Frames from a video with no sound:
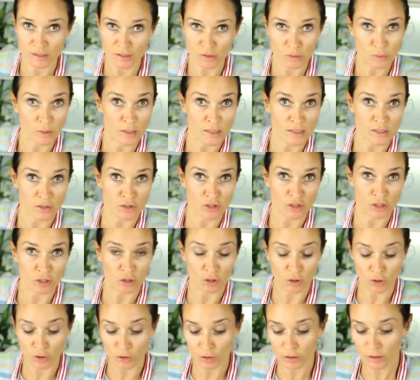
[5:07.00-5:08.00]
is always usually
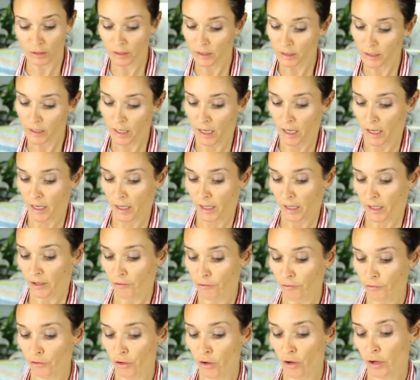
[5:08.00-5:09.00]
on.
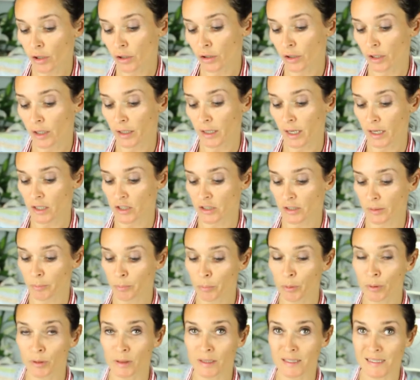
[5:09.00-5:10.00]
If not, you can actually
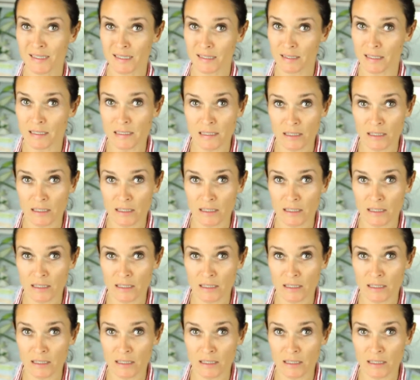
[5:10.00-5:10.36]
put this in the